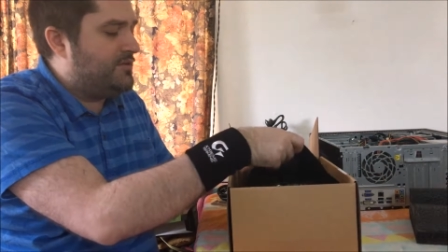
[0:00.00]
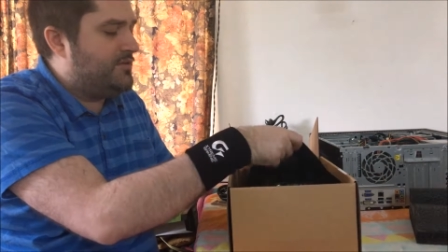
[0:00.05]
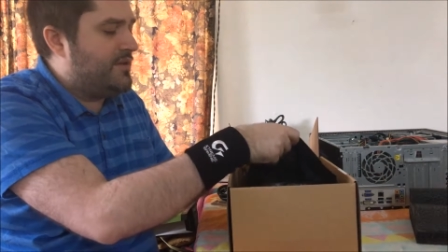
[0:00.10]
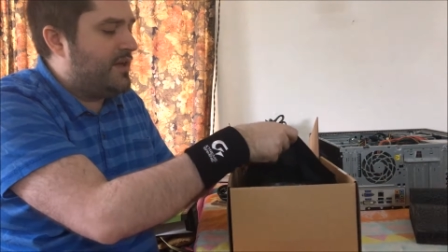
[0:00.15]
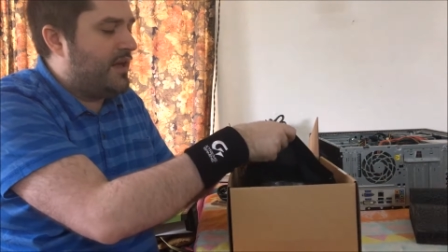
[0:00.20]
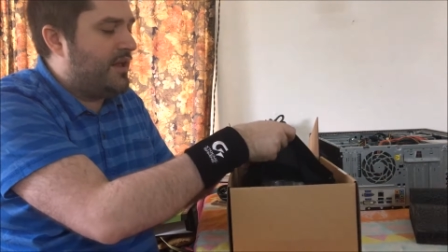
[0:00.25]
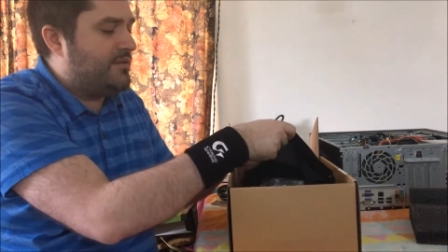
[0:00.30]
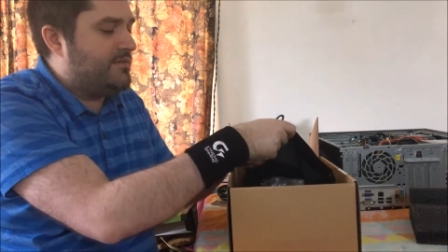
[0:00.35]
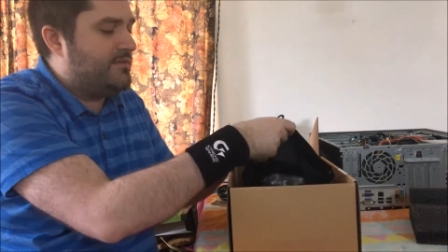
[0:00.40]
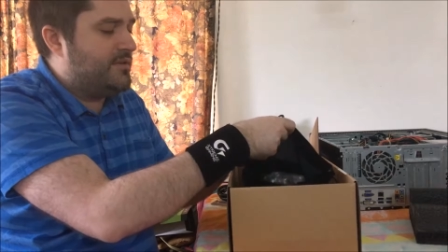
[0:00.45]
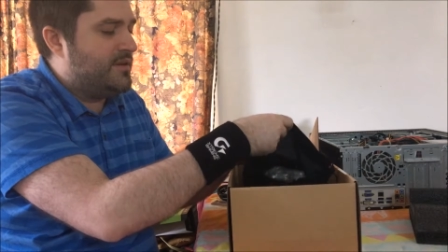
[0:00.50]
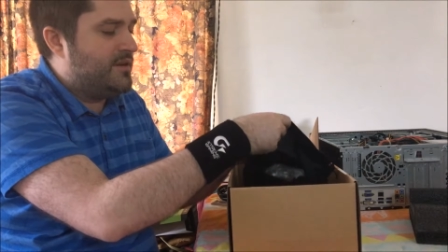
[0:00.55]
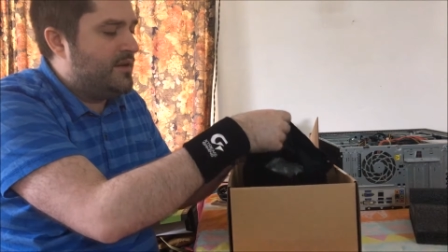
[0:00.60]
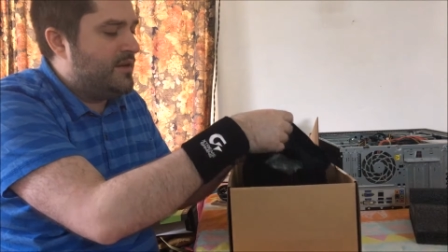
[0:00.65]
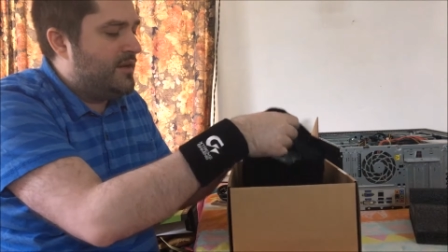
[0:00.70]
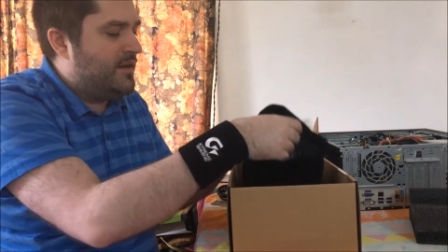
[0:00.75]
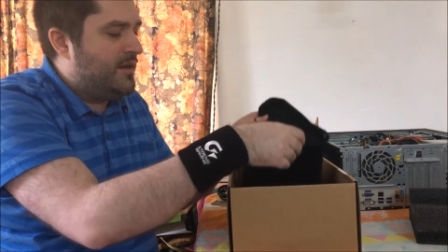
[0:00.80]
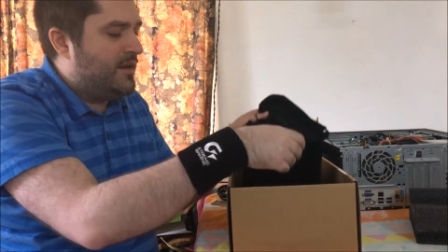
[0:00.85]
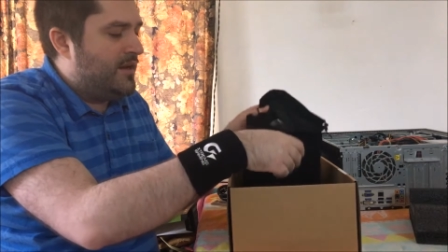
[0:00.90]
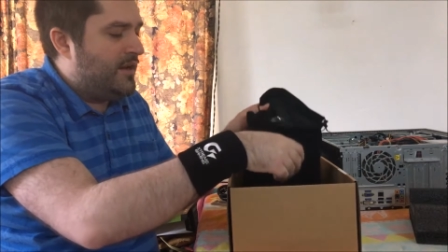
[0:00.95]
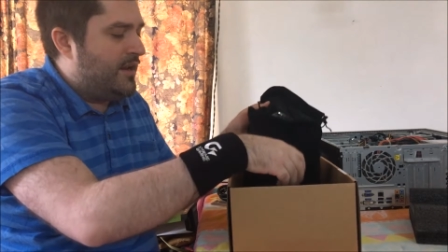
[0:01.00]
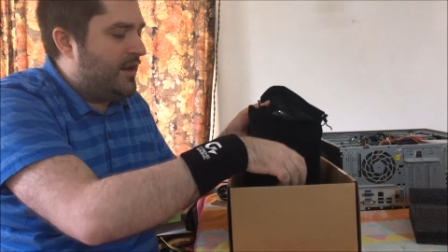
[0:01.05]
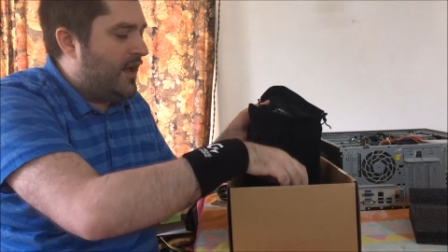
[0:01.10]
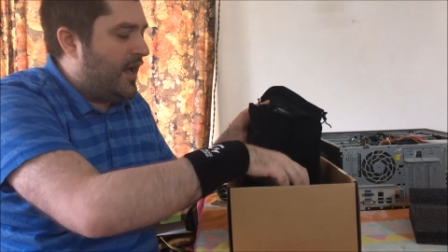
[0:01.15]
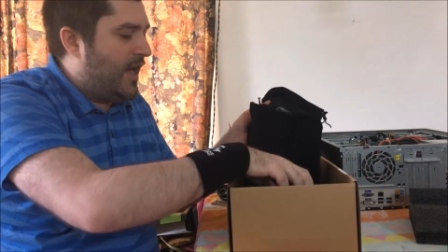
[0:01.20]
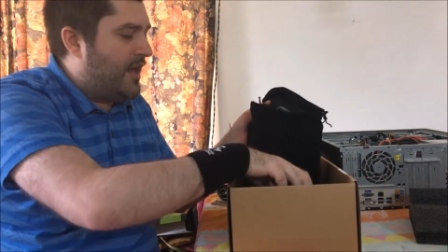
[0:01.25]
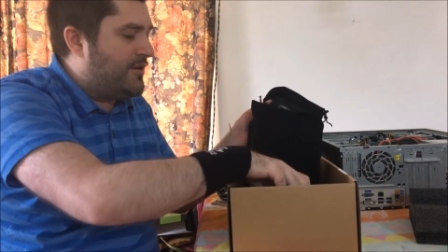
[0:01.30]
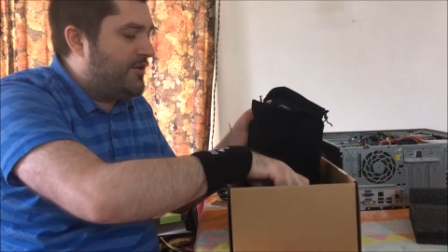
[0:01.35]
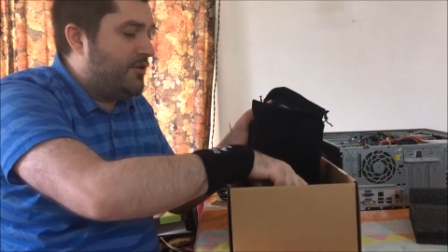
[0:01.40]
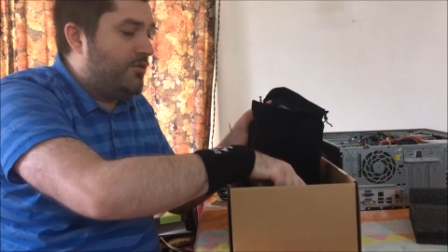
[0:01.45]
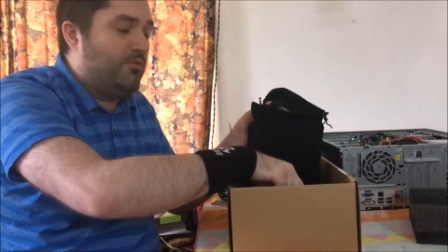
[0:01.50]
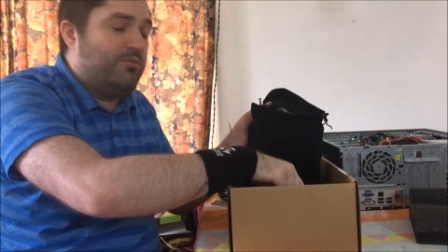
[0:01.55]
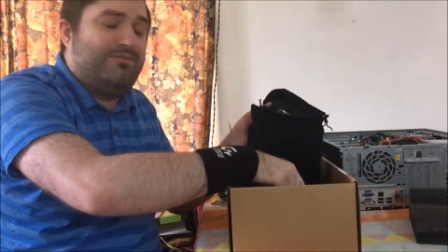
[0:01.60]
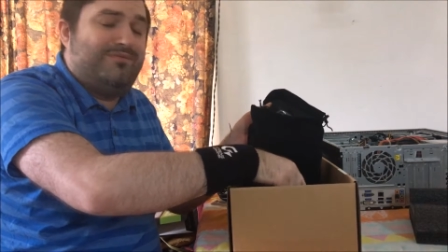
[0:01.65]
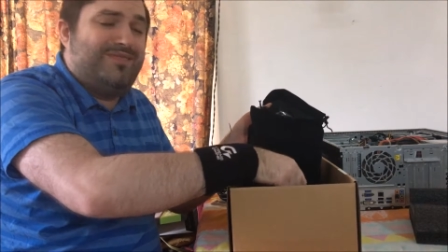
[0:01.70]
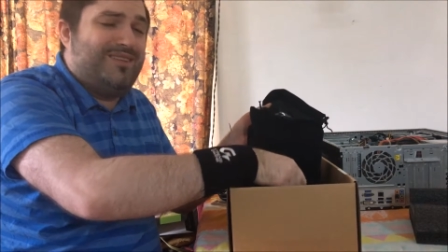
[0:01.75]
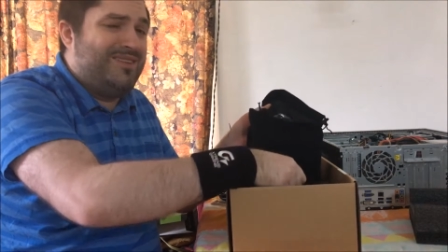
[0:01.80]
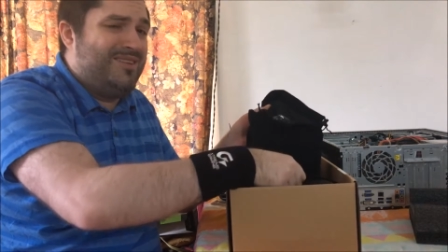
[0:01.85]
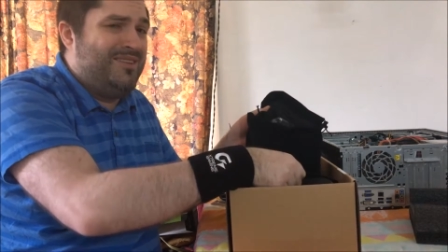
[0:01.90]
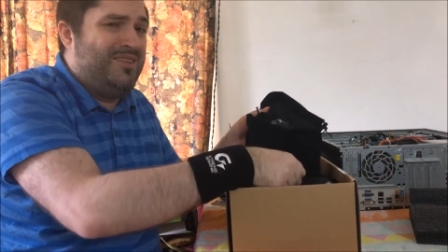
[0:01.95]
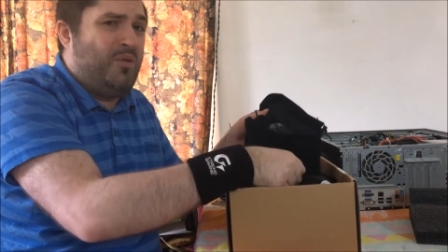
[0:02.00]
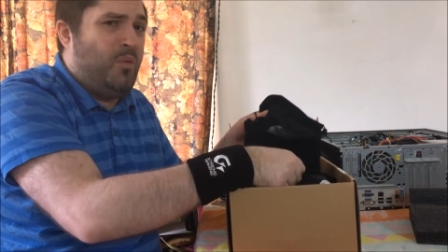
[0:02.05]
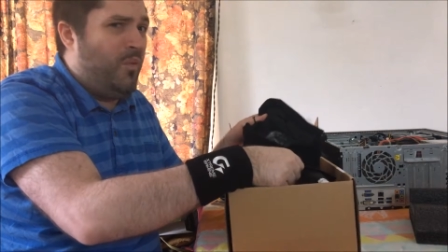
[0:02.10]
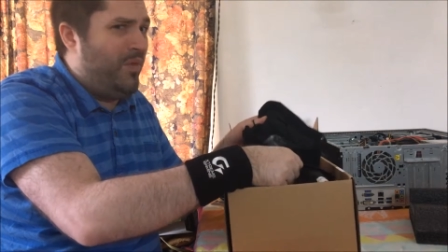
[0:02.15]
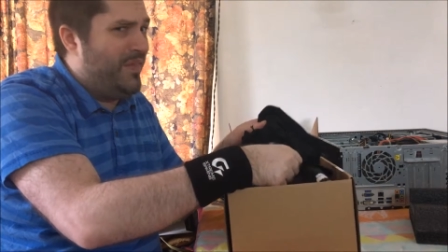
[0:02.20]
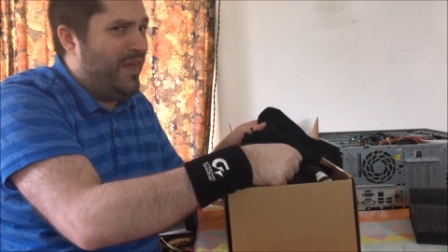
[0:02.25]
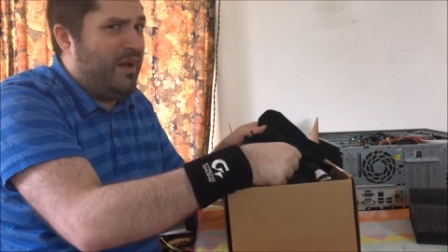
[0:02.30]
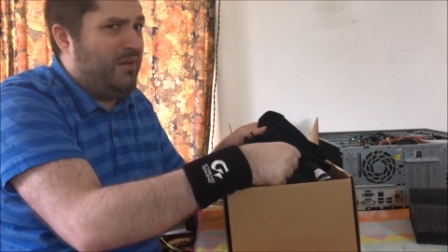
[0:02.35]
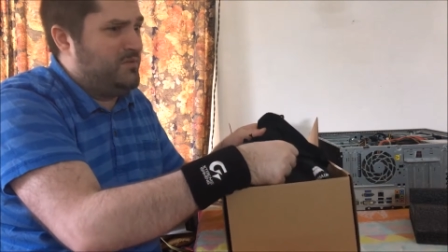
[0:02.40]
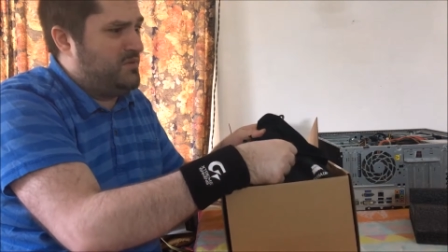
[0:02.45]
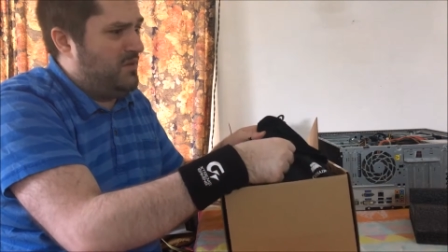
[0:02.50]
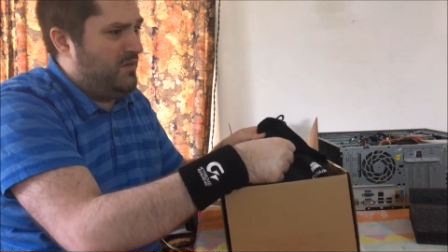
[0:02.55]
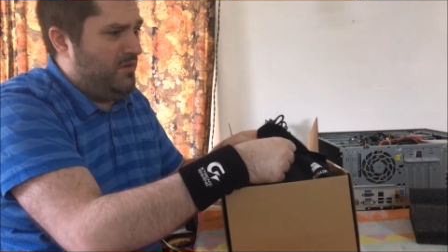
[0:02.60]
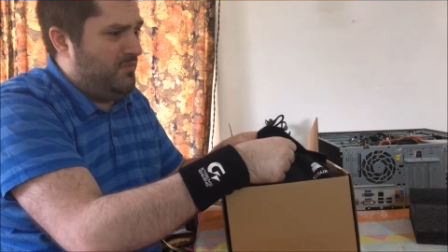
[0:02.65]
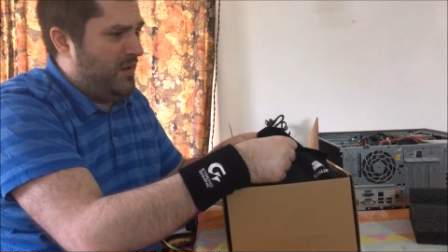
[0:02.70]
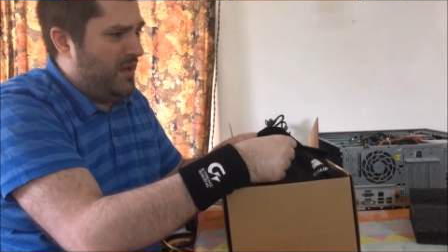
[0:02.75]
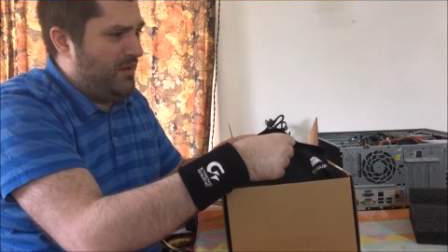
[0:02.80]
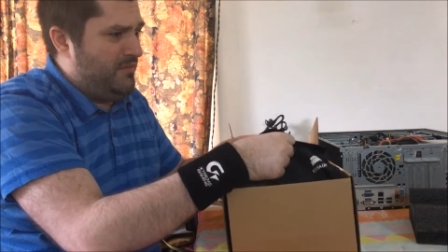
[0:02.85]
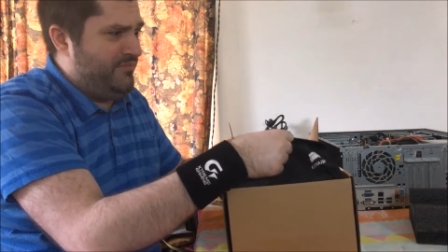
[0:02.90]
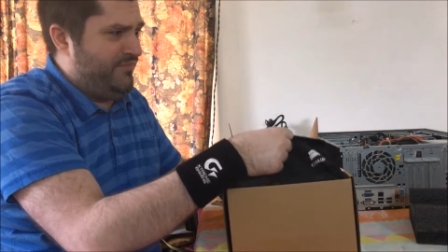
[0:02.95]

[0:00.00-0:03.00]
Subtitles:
I'll do that. I don't know what that was all about.